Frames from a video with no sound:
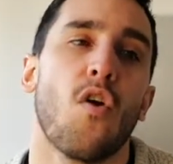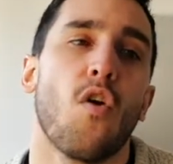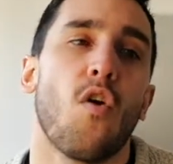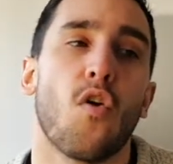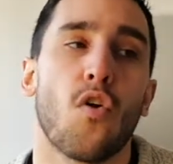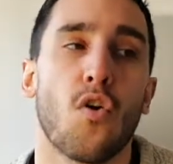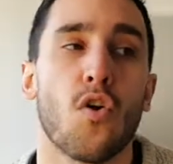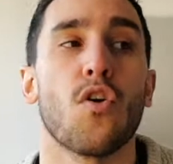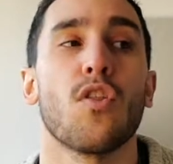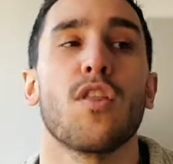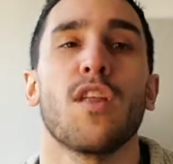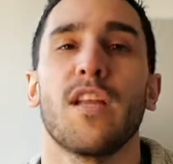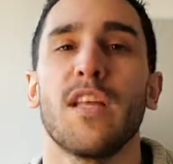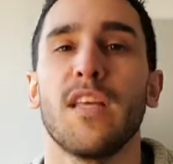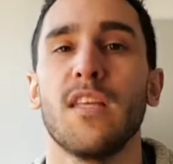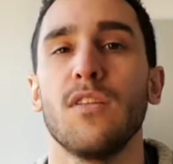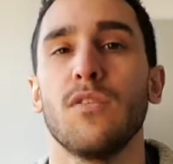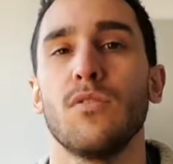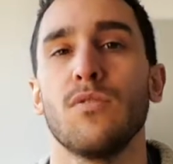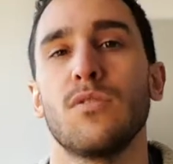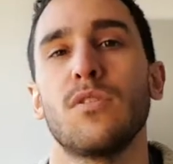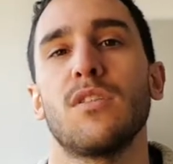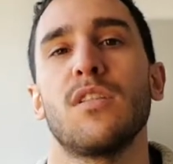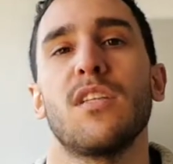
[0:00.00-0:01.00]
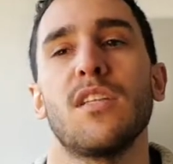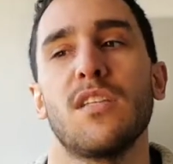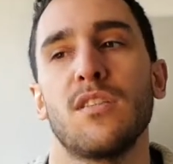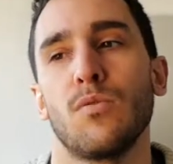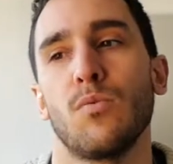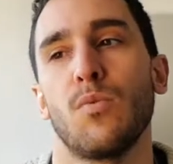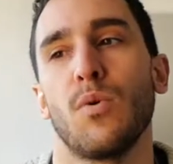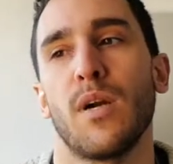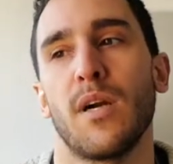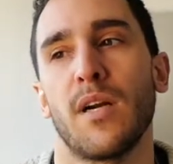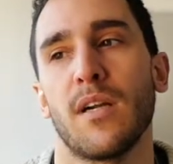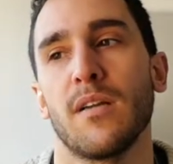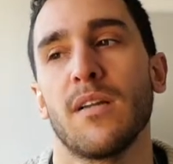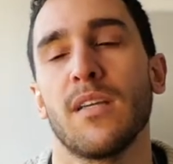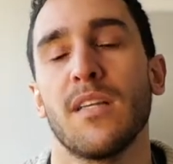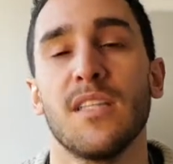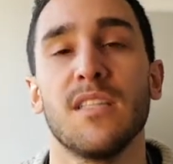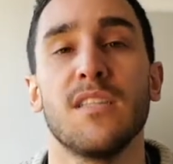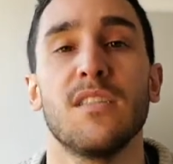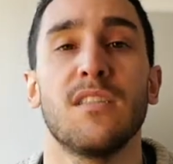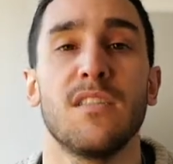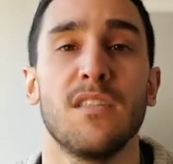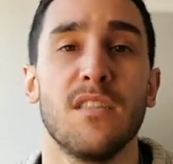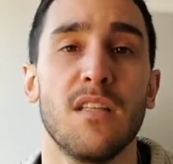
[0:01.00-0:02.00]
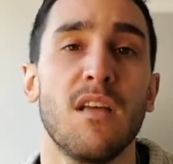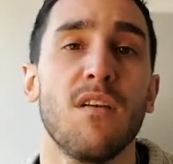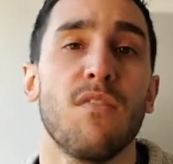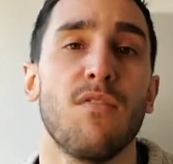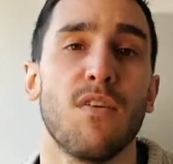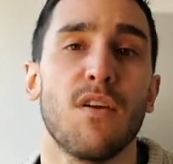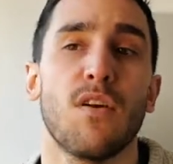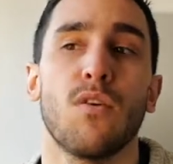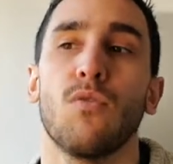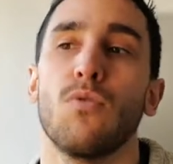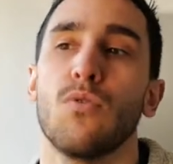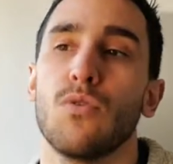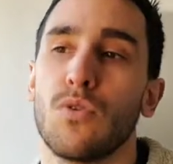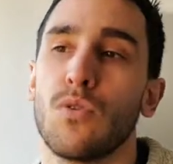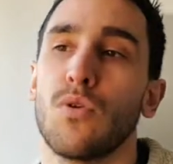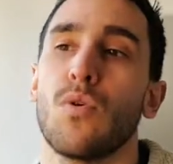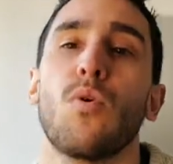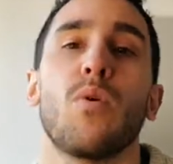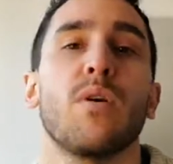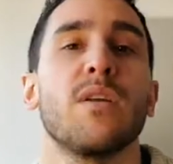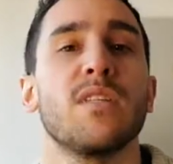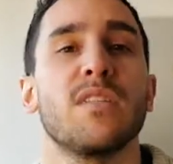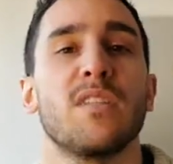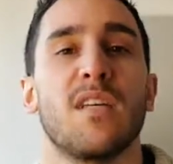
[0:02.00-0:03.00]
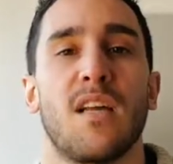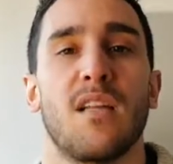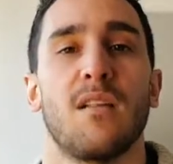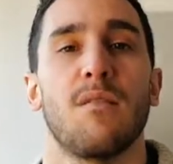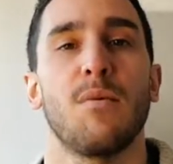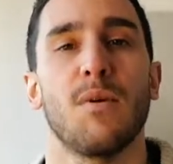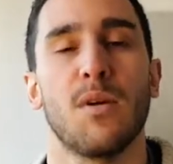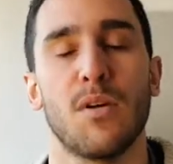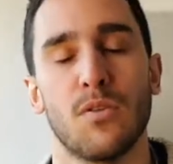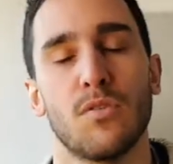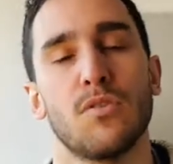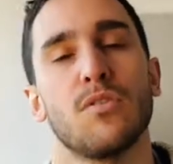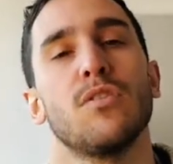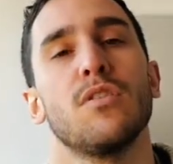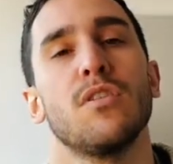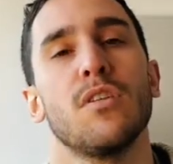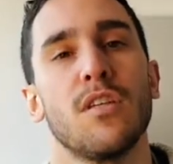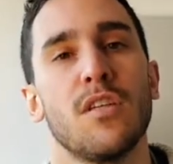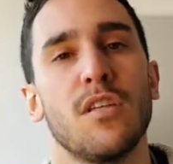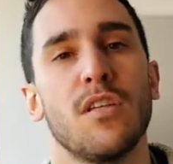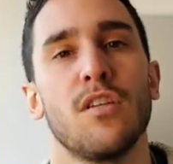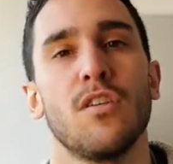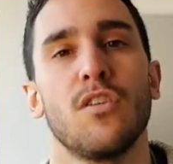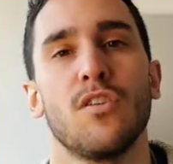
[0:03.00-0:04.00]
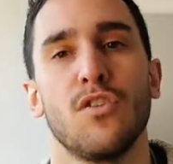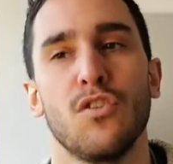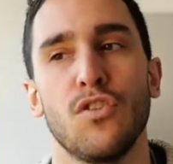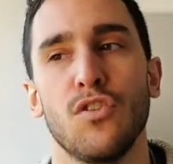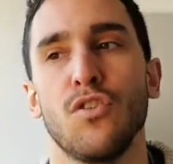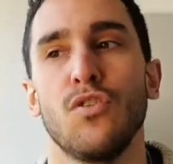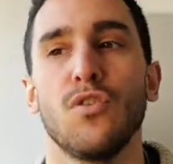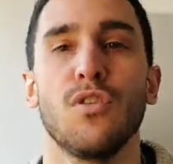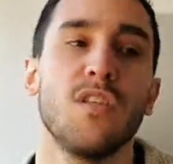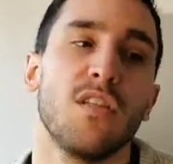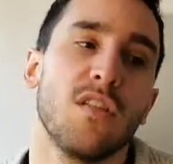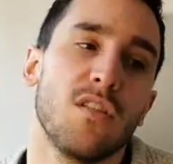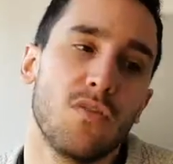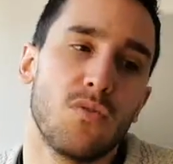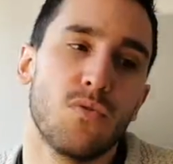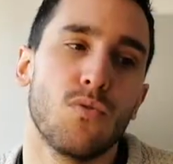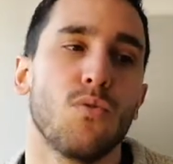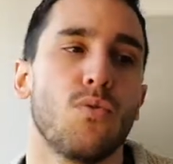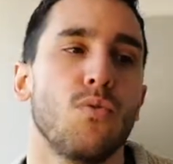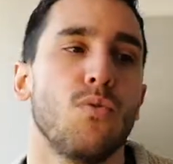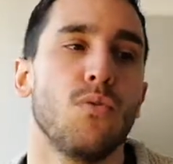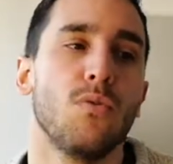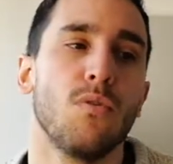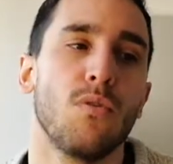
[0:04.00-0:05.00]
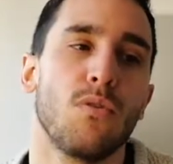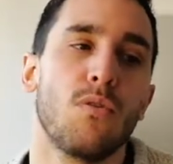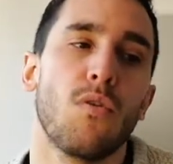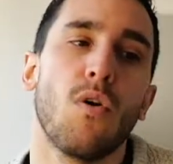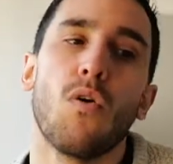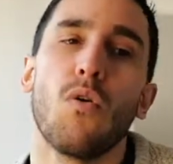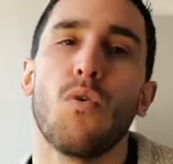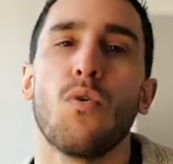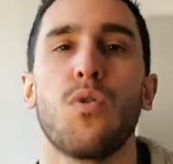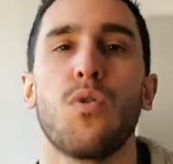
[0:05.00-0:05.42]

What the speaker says: or other industries where it's difficult to go inside because you need to go